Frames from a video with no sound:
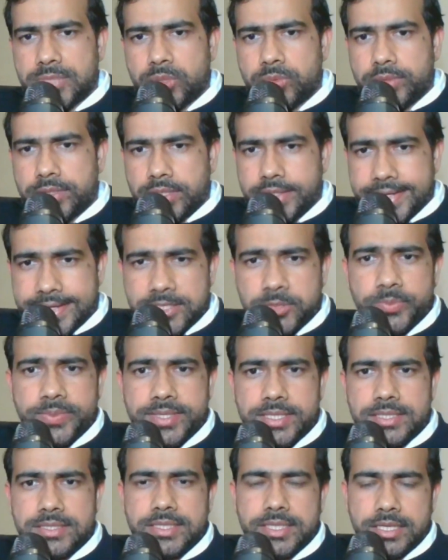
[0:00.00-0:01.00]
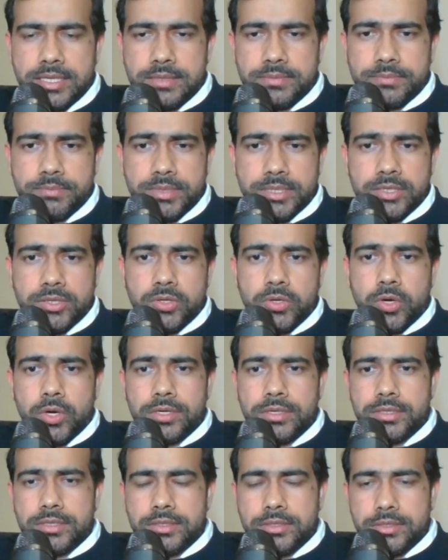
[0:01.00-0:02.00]
you are experienced enough but
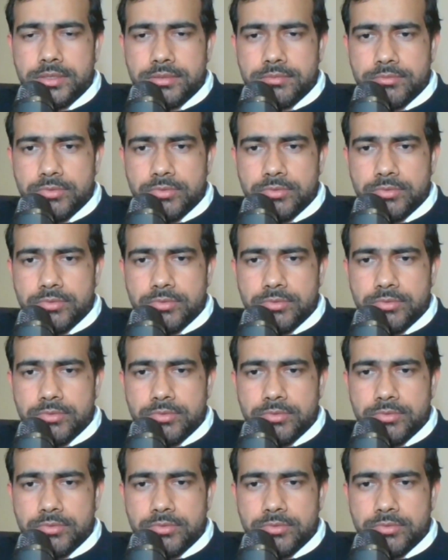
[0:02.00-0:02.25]
not